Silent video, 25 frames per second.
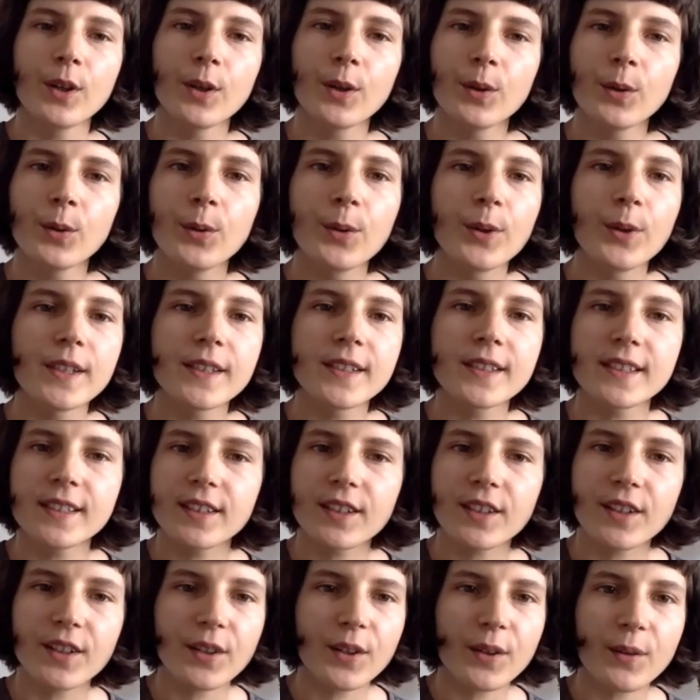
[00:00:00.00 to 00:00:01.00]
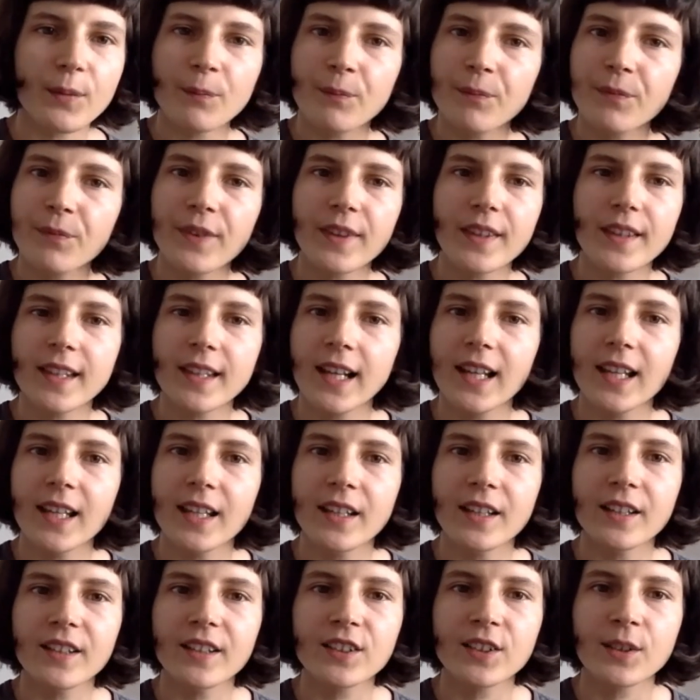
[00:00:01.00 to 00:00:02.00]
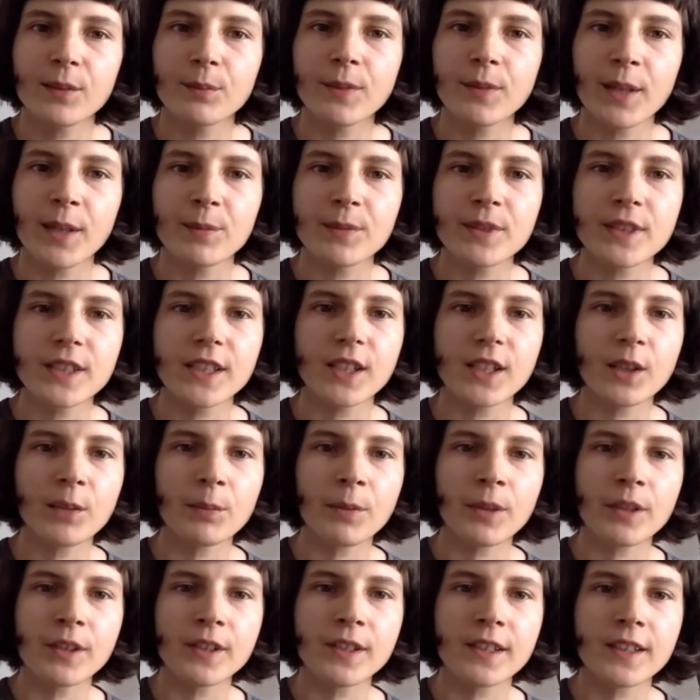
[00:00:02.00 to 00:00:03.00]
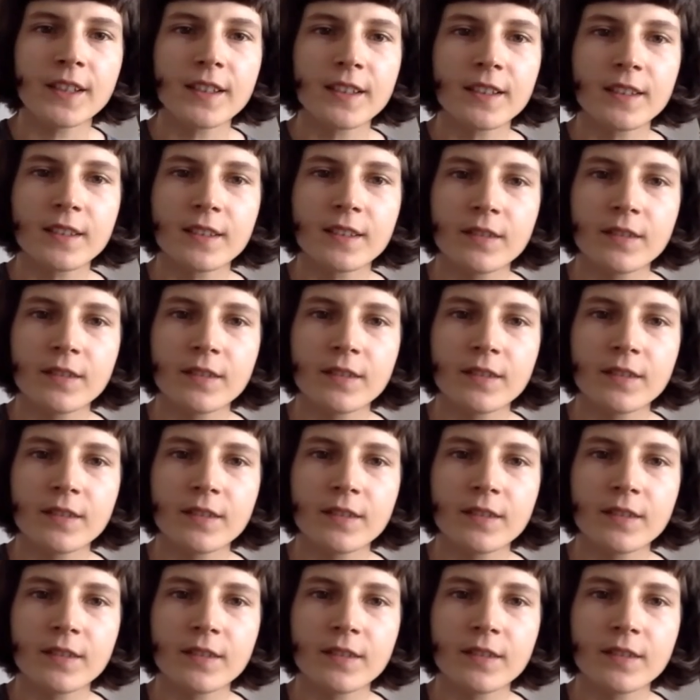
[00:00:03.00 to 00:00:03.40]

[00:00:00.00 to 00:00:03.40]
who is um, telling sometimes the opposite.